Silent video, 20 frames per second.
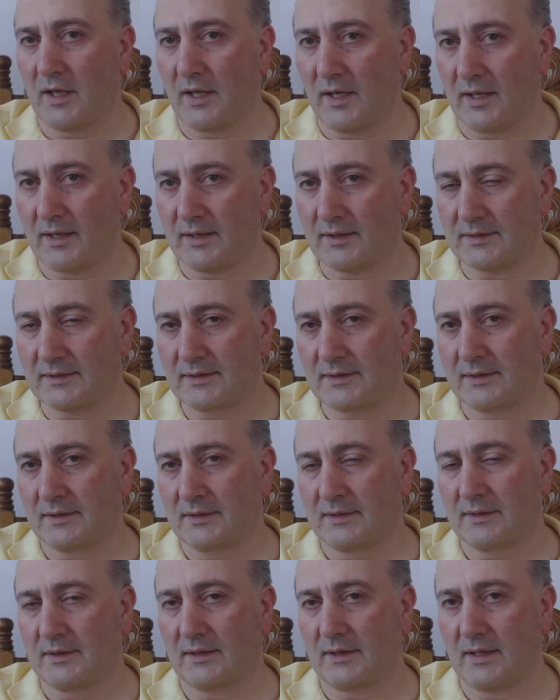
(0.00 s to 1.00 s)

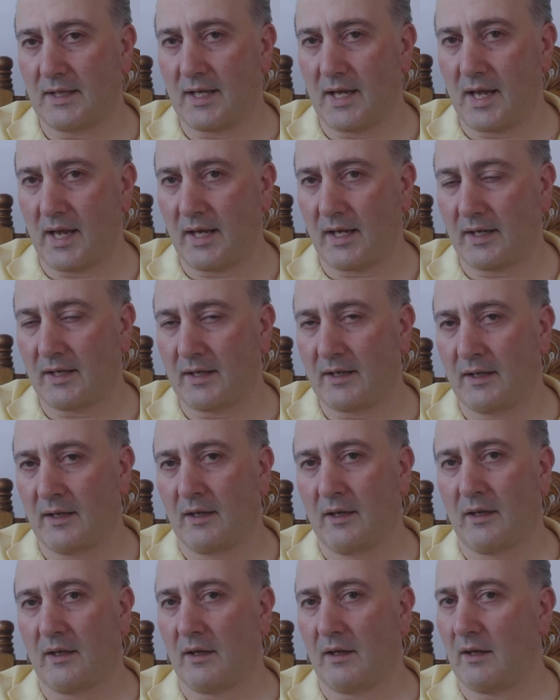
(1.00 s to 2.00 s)
is like
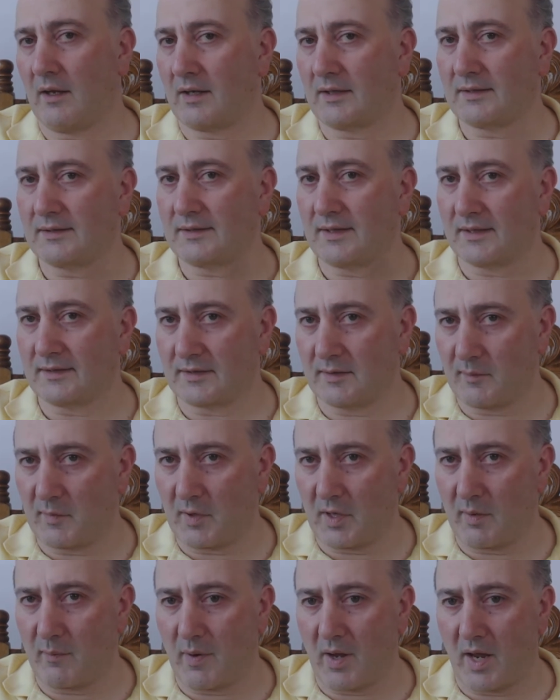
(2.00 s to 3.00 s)

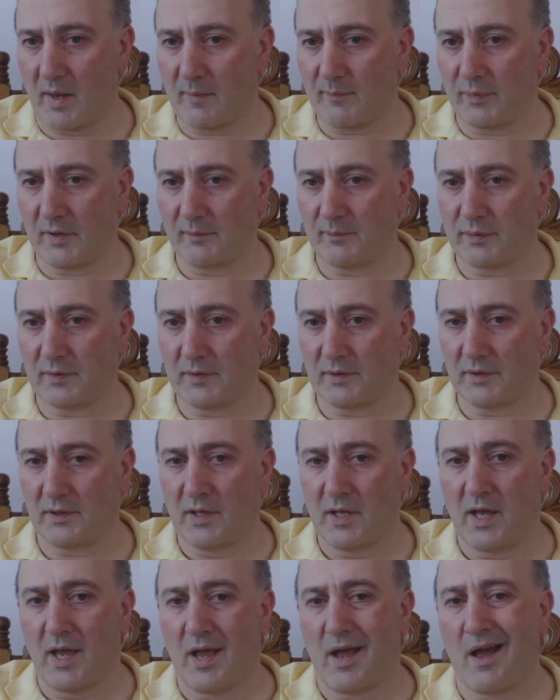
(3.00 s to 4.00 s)
accessible by
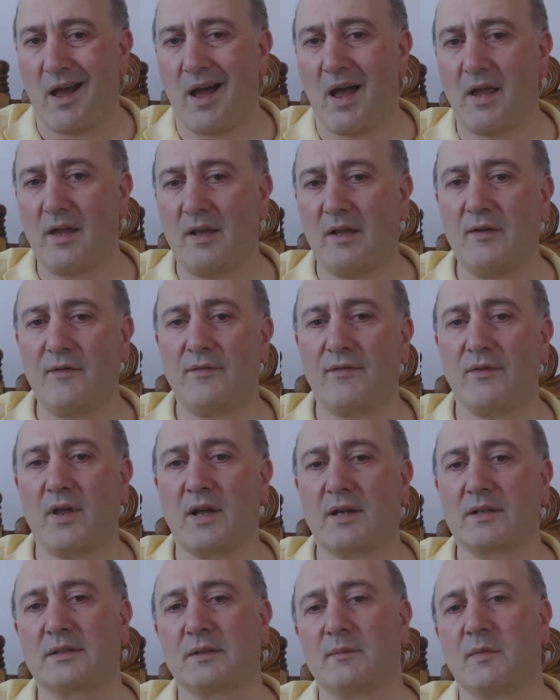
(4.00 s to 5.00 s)
people. Highly
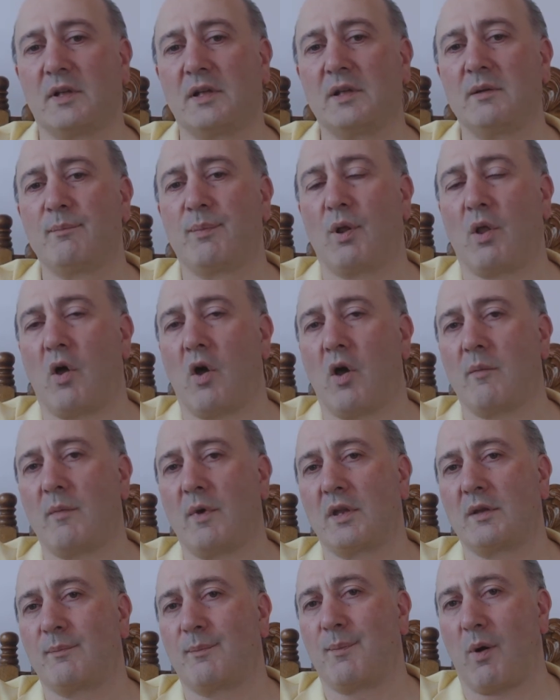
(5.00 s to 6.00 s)
flexible
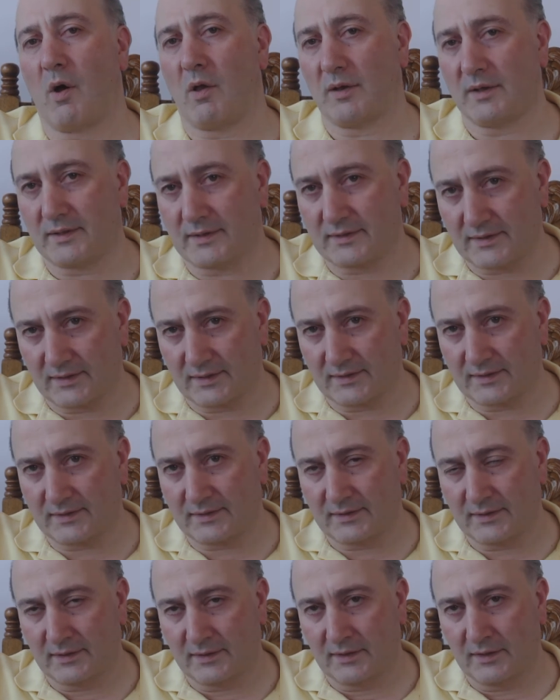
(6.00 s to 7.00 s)
employment
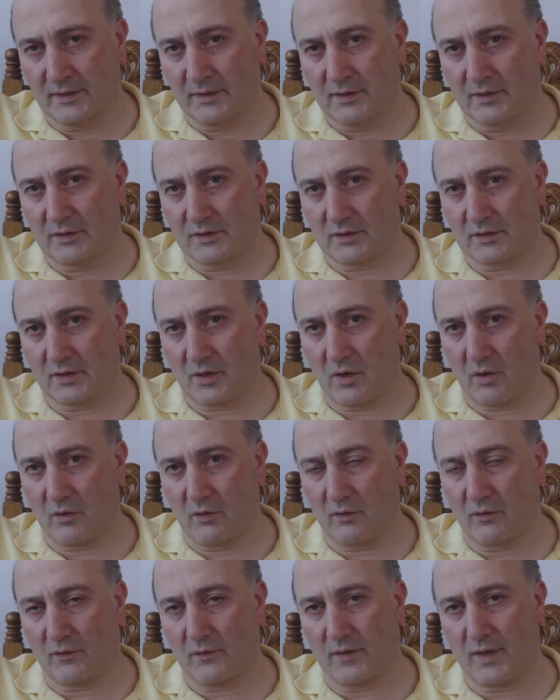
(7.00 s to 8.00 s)
policies,
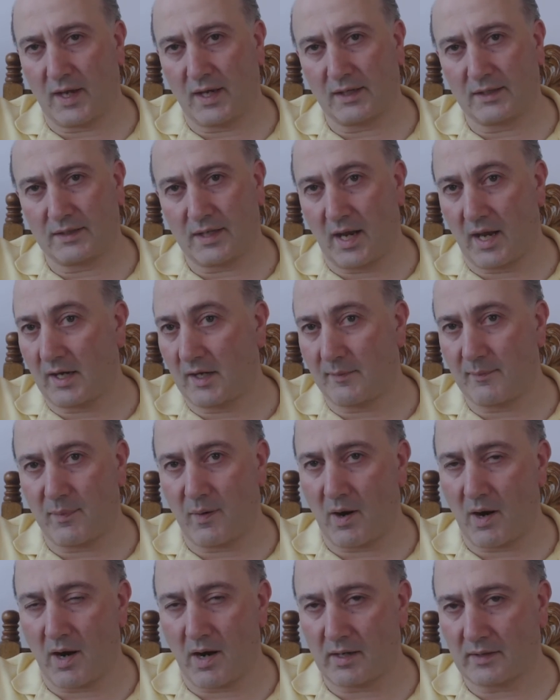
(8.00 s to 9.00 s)
so they take
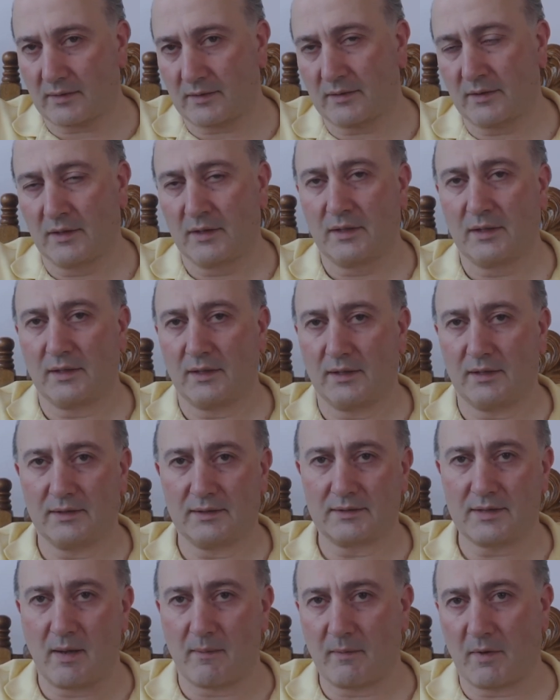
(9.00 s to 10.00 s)
part
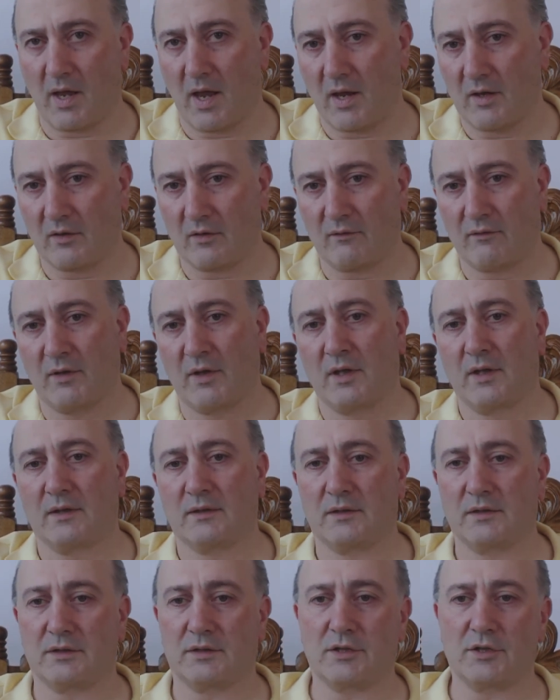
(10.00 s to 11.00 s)
in some kind of
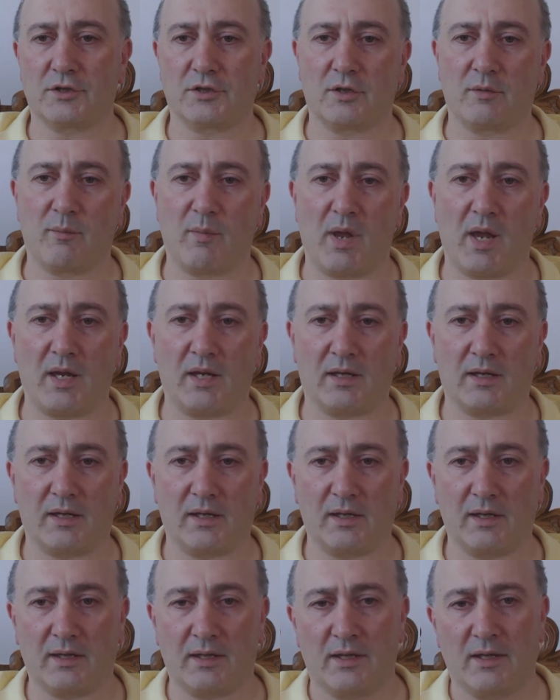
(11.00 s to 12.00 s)
decision
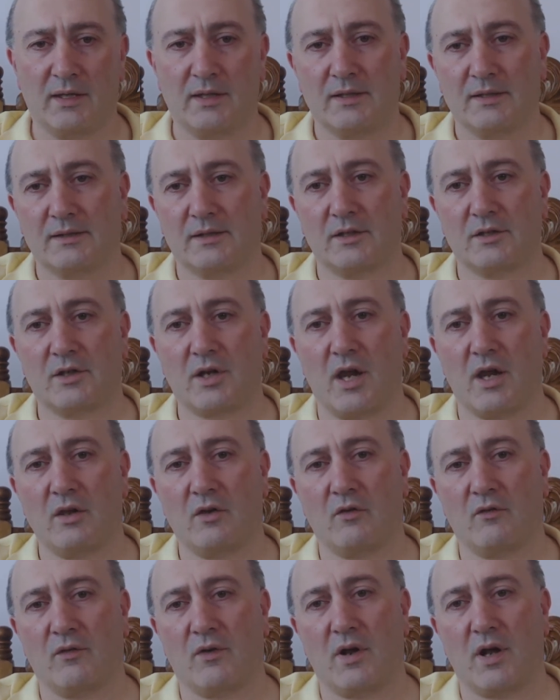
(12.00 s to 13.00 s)
making. Such
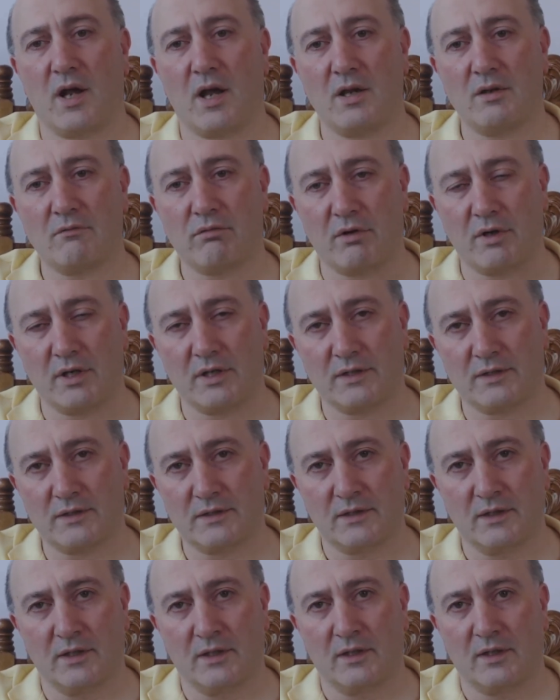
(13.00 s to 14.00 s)
kind of
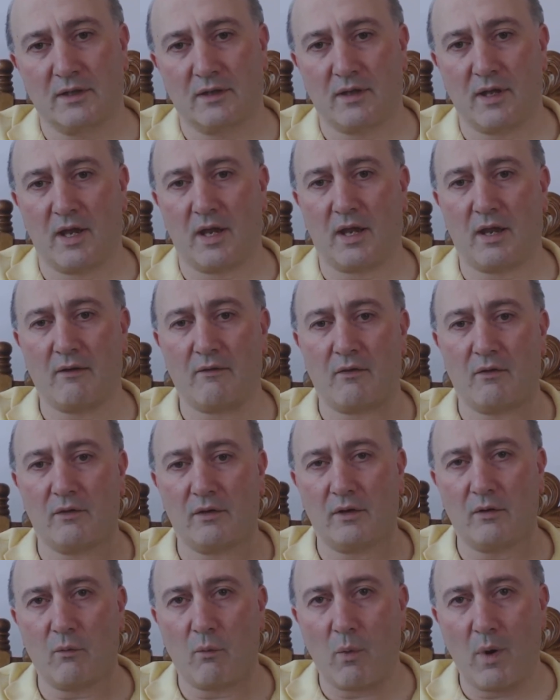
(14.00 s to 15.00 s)
countries, they have
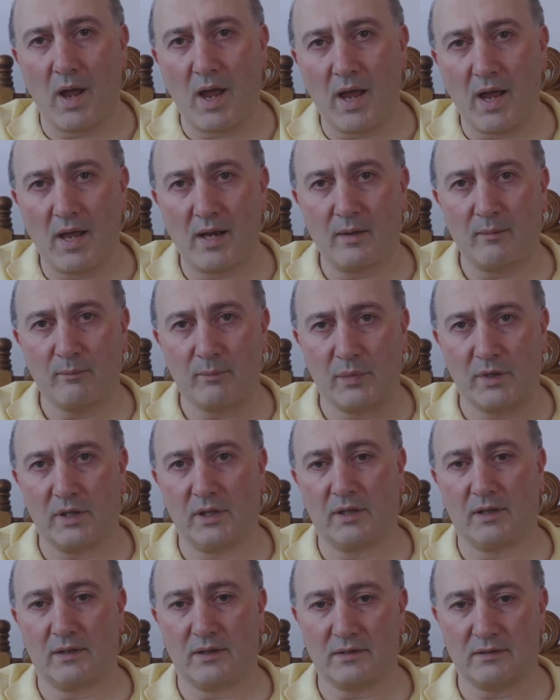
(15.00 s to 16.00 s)
only one
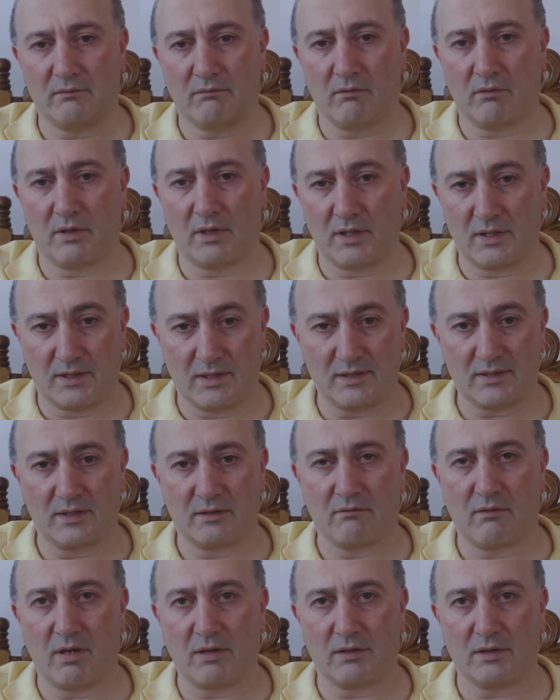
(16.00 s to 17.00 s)
big
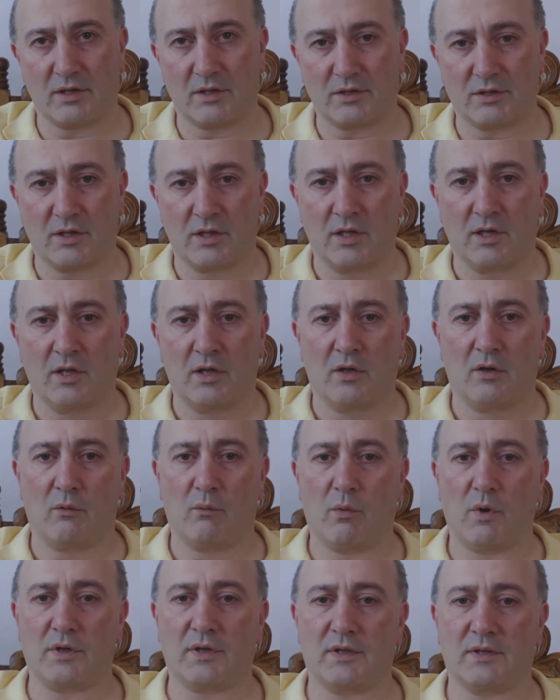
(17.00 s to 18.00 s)
disadvantage,
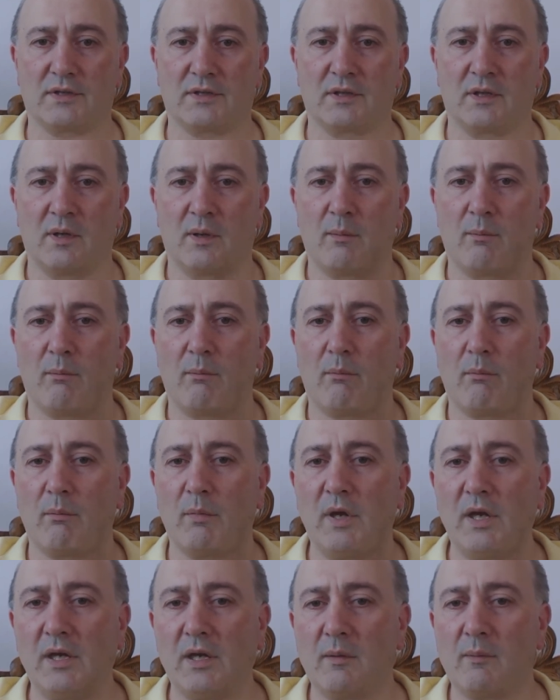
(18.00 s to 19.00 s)
what is
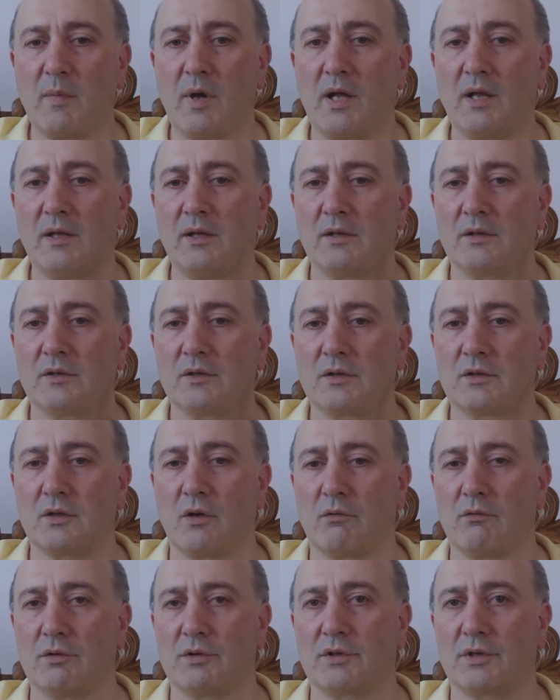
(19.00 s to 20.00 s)
minimal
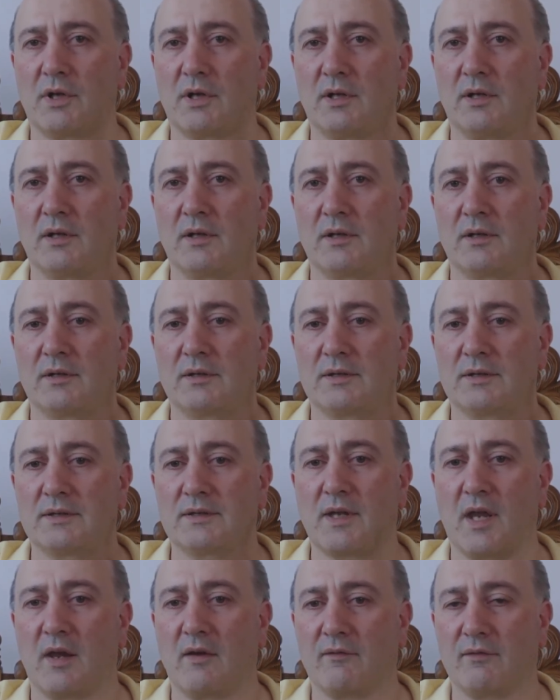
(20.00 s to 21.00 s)
social
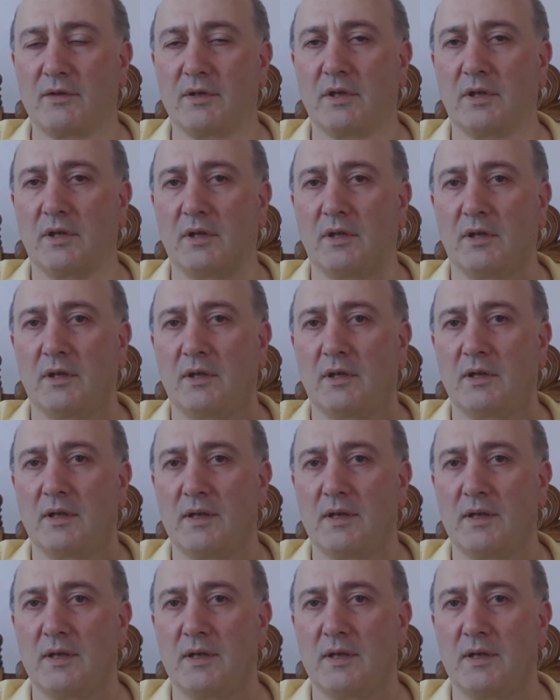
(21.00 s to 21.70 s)
safety